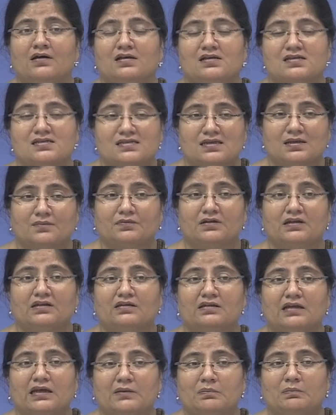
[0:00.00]

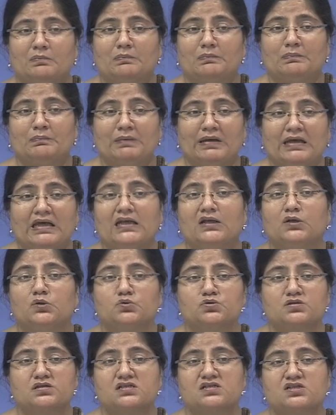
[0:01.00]
something that may
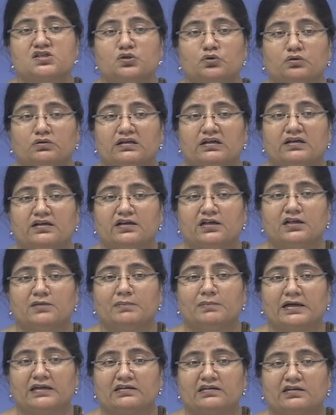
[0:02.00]
lose its utility
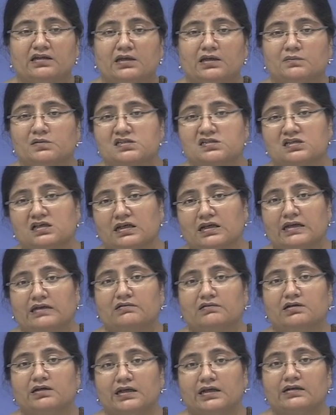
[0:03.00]
by the time it's
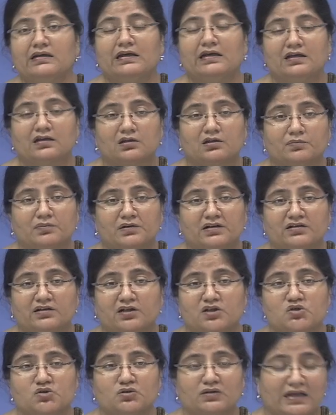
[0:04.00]
collected and
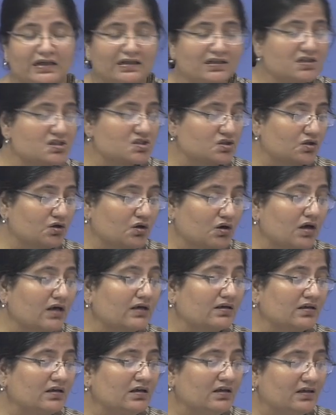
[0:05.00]
interpreted. So that is not
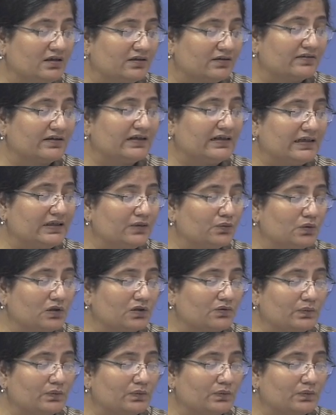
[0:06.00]
really what